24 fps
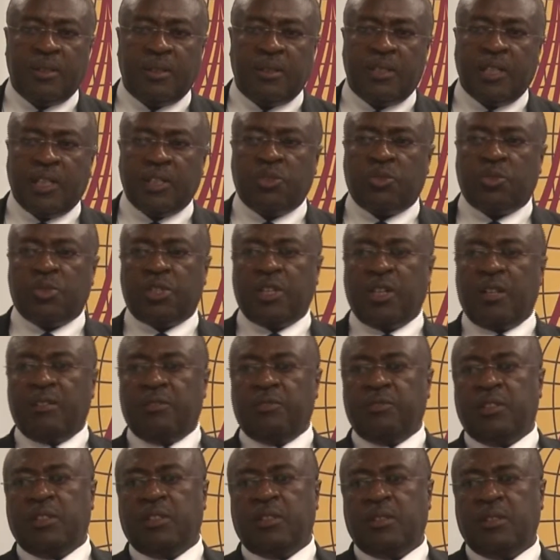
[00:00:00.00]
just to
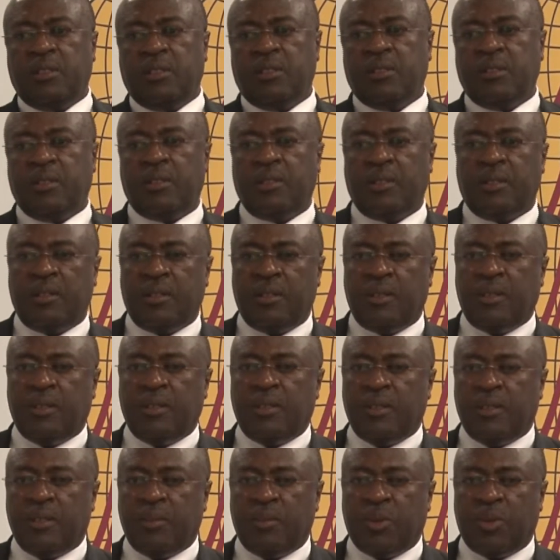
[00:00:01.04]
shelve it,
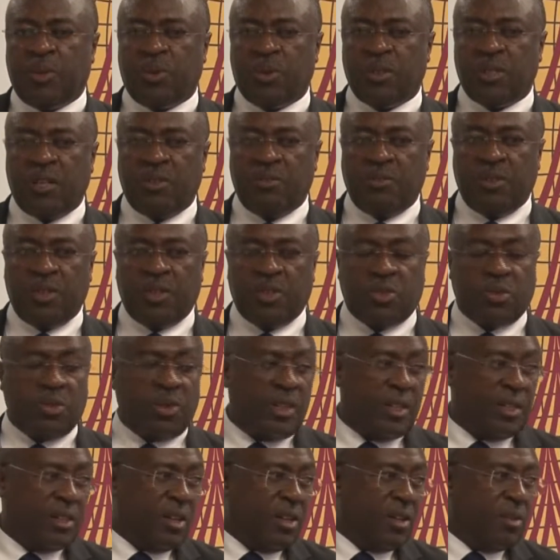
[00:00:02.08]
because I'm very sure
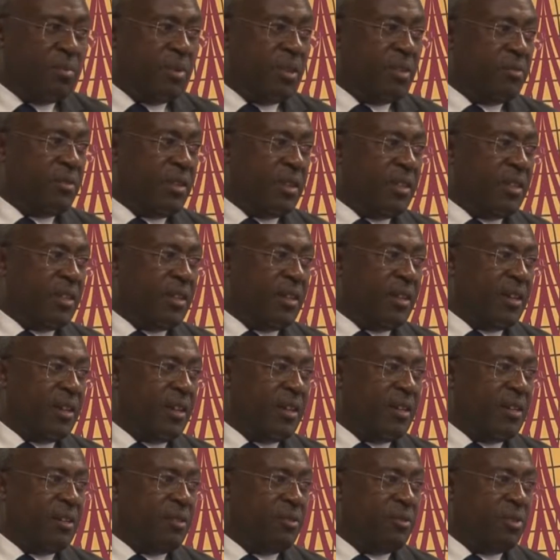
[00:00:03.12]
that I'll be invited
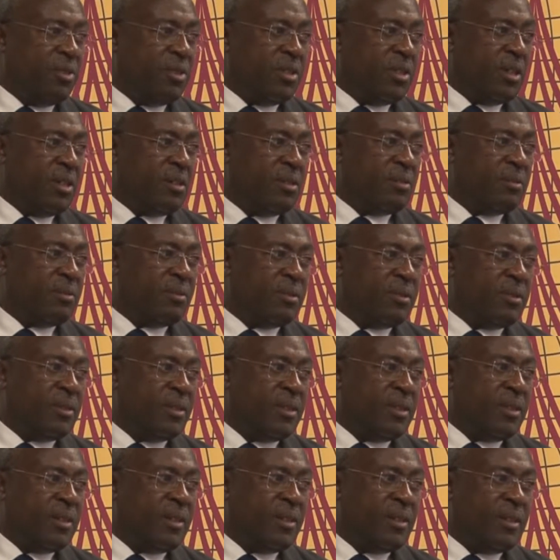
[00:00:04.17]
again in future,
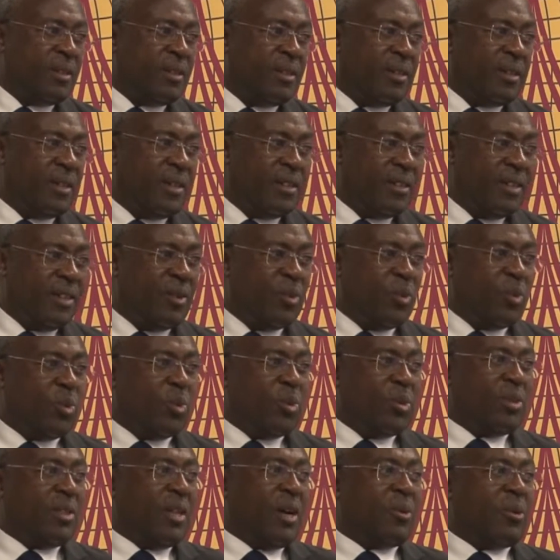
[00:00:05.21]
and then we
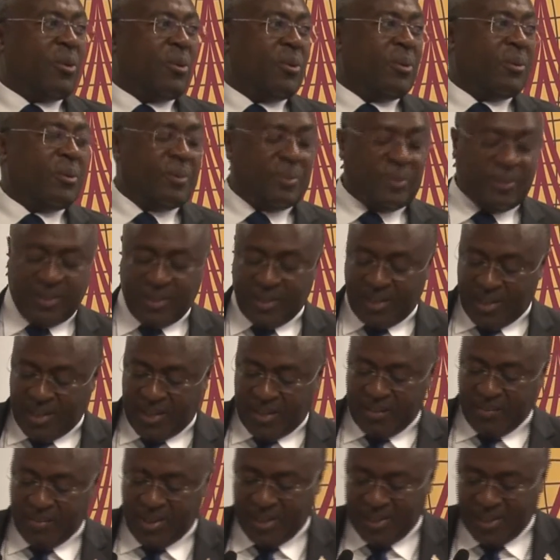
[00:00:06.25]
could tackle
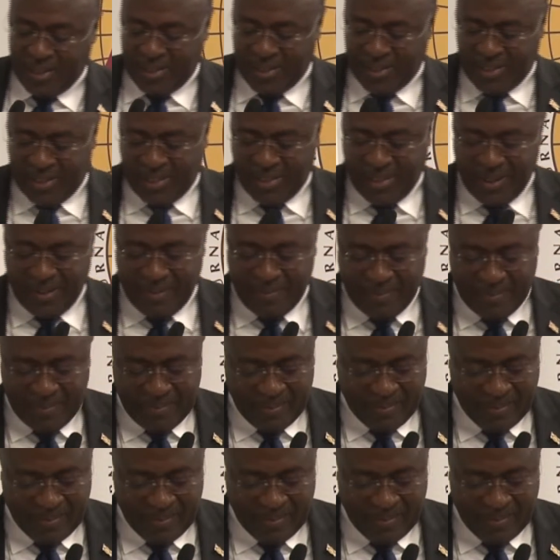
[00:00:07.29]
that matter at that time.